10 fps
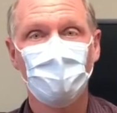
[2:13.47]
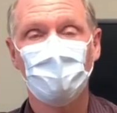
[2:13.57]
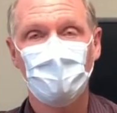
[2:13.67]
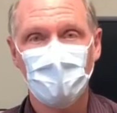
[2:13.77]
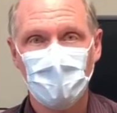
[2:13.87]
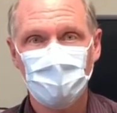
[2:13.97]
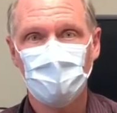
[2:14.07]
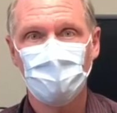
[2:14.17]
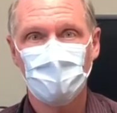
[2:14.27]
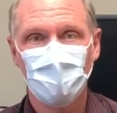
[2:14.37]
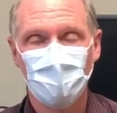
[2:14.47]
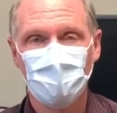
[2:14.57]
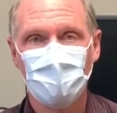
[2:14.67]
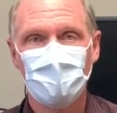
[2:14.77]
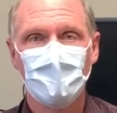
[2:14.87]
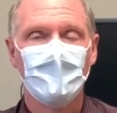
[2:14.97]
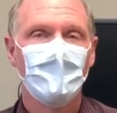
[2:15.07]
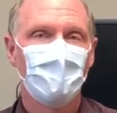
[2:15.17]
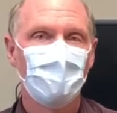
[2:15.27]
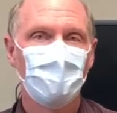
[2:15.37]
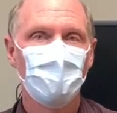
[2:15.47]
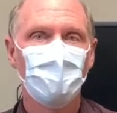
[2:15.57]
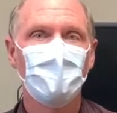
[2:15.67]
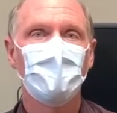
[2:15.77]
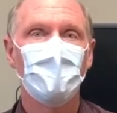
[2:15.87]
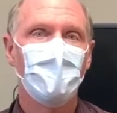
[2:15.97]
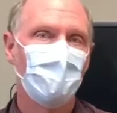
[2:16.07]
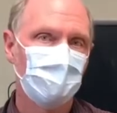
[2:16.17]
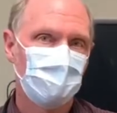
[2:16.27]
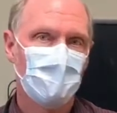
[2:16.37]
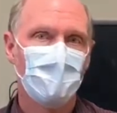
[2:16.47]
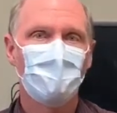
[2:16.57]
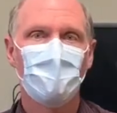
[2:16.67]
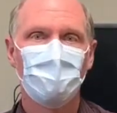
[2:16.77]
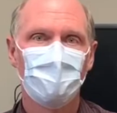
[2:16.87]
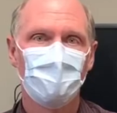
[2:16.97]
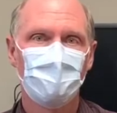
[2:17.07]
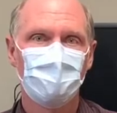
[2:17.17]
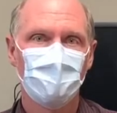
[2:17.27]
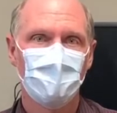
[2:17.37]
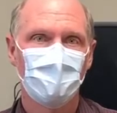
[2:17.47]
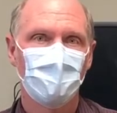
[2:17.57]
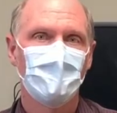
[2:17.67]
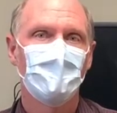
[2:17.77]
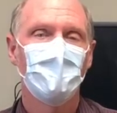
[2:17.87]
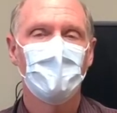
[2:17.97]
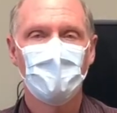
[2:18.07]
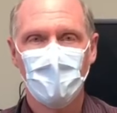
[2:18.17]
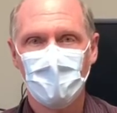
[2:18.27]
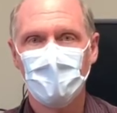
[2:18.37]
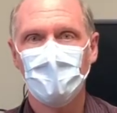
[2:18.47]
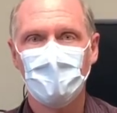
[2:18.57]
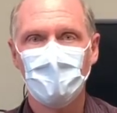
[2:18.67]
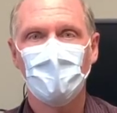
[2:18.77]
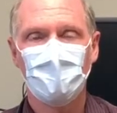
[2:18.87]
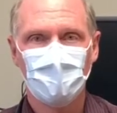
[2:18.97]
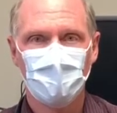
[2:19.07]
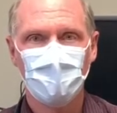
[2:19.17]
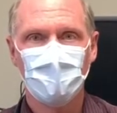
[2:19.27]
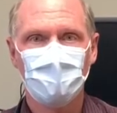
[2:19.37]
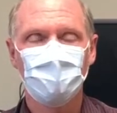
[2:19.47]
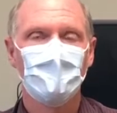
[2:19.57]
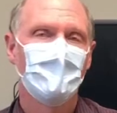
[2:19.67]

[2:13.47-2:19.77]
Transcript: When we're testing for COVID, we're doing it outside of our buildings now and not in our clinics.